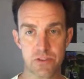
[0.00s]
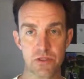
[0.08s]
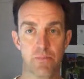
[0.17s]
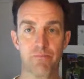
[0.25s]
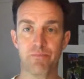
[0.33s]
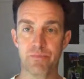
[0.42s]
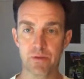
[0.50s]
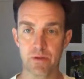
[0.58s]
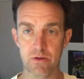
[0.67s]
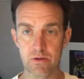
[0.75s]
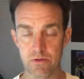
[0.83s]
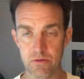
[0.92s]
So
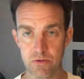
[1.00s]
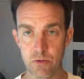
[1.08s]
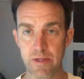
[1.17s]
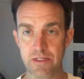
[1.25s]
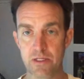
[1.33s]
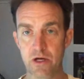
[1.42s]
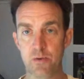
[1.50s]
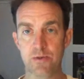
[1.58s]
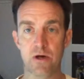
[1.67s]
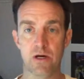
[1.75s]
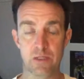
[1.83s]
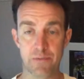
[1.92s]
2 weeks ago, we
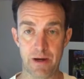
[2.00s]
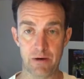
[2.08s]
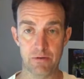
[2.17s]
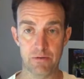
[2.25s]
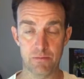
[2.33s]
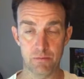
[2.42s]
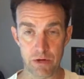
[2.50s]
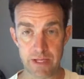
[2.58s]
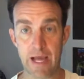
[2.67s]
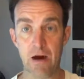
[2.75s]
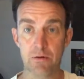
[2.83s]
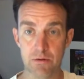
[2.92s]
talked about
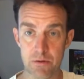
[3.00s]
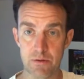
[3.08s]
breakout